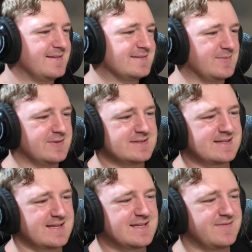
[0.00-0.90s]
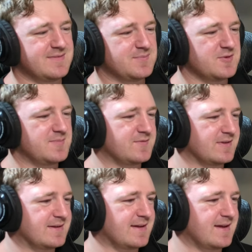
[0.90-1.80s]
some good sense of improvement
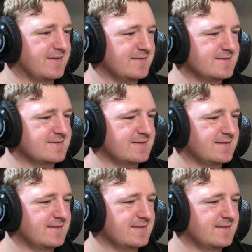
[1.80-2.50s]
for the Tigers.